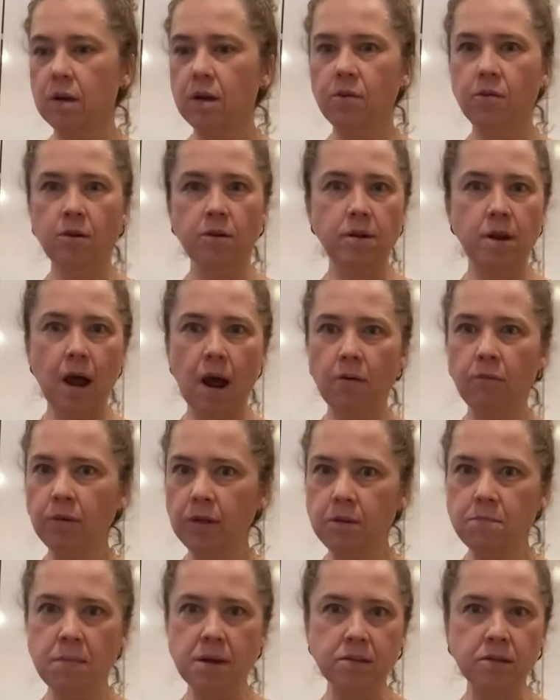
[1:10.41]
They're not really
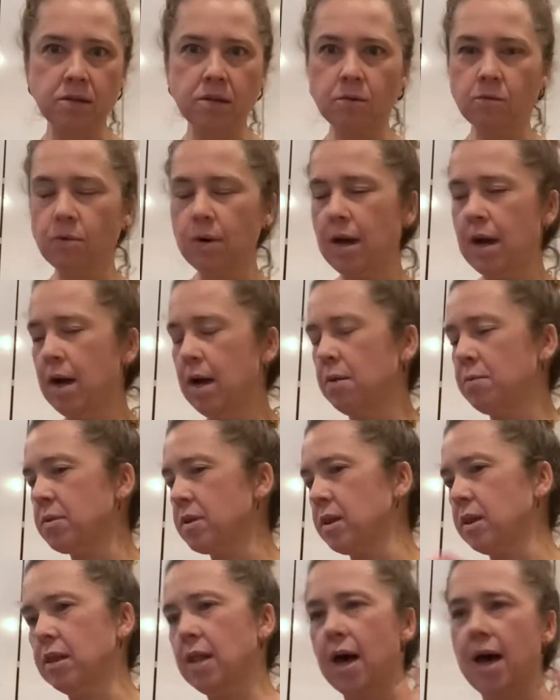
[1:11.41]
messing around with a
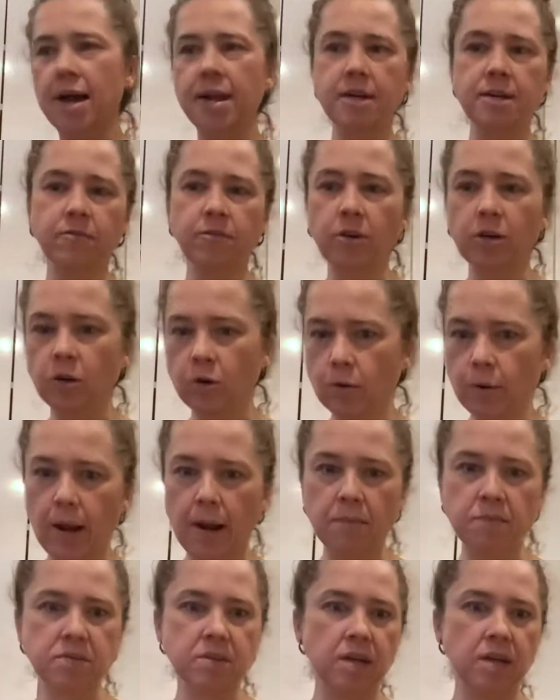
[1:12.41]
lot of different grapes.